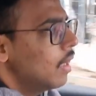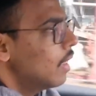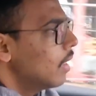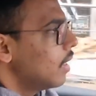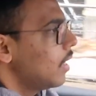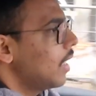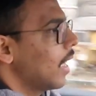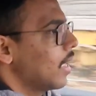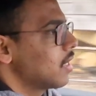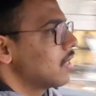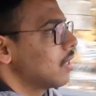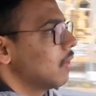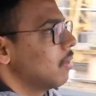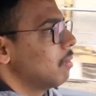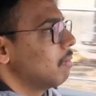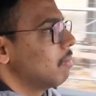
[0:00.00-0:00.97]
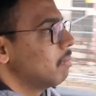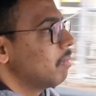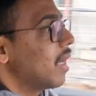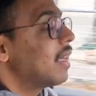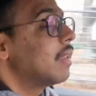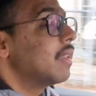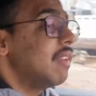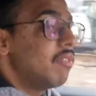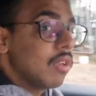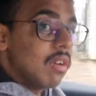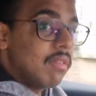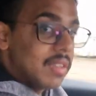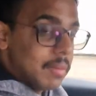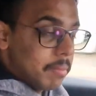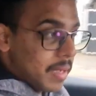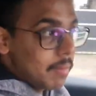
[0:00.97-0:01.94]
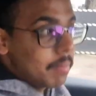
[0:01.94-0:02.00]
Yeah, so, but if you go for the
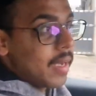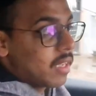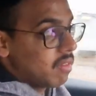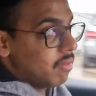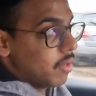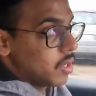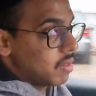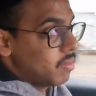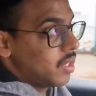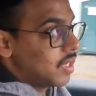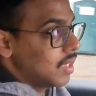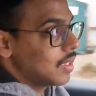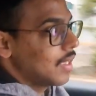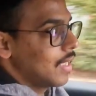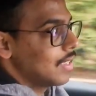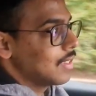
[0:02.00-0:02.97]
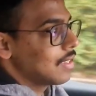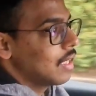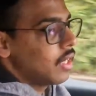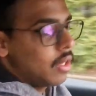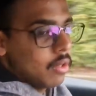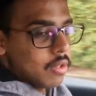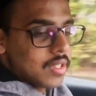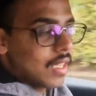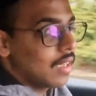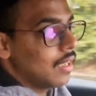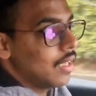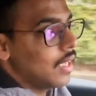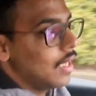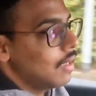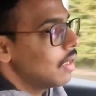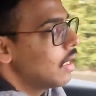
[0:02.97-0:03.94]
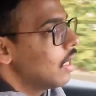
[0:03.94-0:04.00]
big battery version, which this is, you
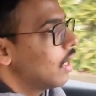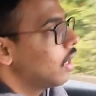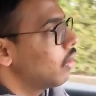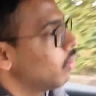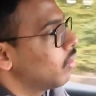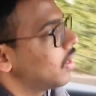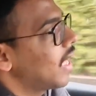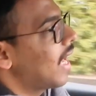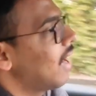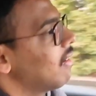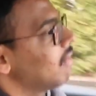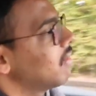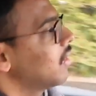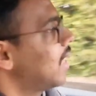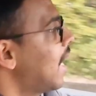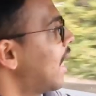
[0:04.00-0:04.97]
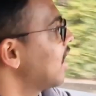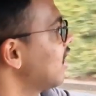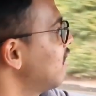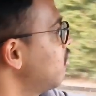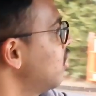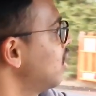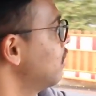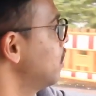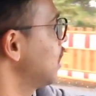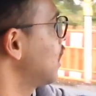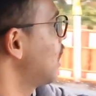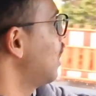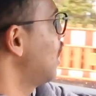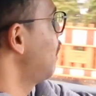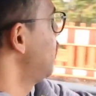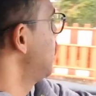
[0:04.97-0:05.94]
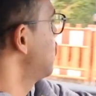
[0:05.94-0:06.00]
suddenly don't have that affordable a car.
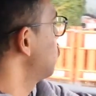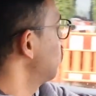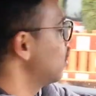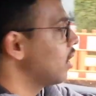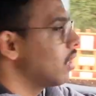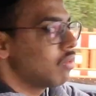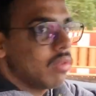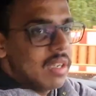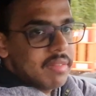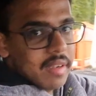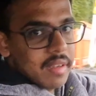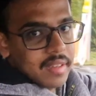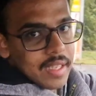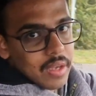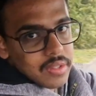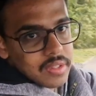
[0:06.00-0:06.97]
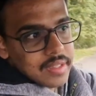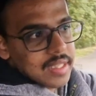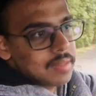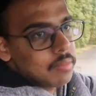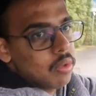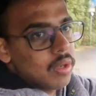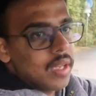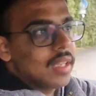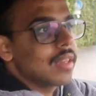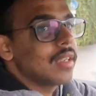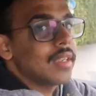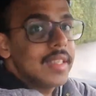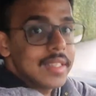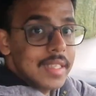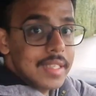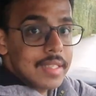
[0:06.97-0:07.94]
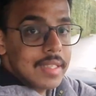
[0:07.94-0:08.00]
I mean, it's no longer 25,000, it's more like
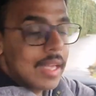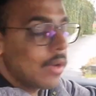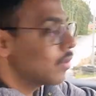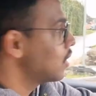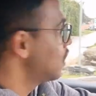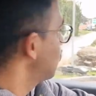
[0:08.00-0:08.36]
36,000,